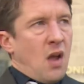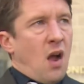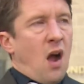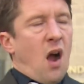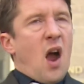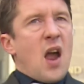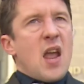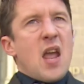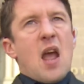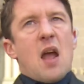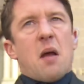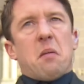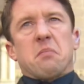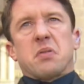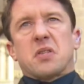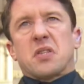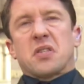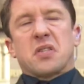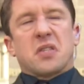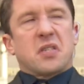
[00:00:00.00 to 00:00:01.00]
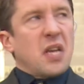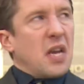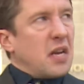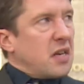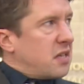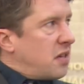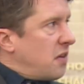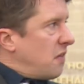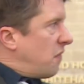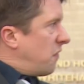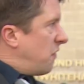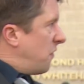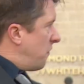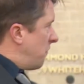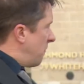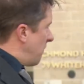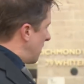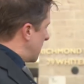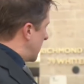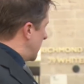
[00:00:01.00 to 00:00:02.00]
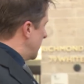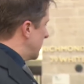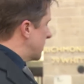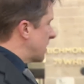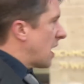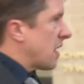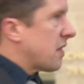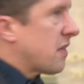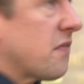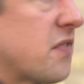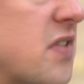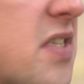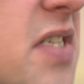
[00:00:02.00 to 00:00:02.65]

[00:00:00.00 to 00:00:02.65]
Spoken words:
I am sick to fucking death of